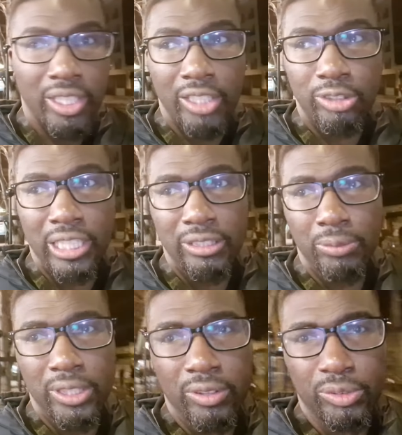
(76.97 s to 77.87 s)
a transfer
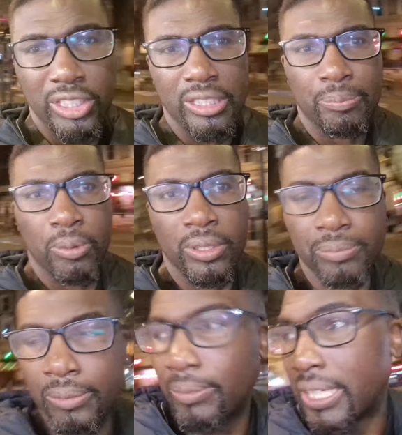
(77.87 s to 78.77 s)
window of
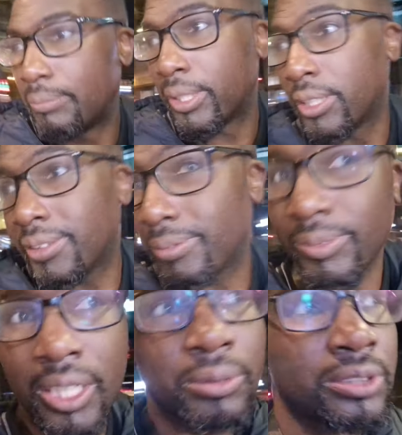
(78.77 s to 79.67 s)
disappointment, maybe,
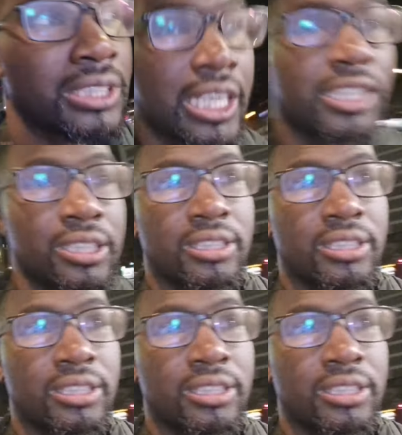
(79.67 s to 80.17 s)
I would say.